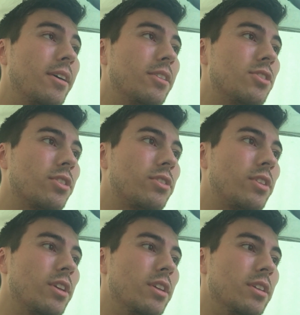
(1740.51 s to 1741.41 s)
and just
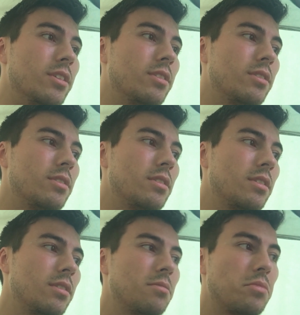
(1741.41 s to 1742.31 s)
see
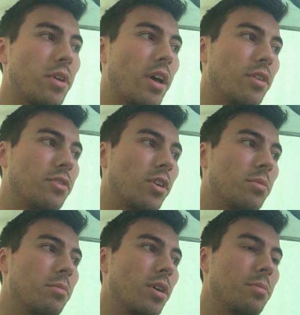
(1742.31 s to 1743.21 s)
how far I
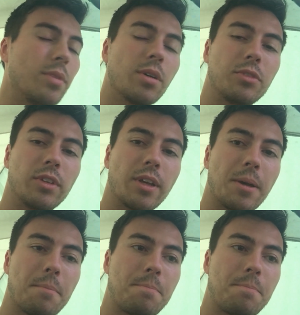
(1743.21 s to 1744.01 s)
might be able to get.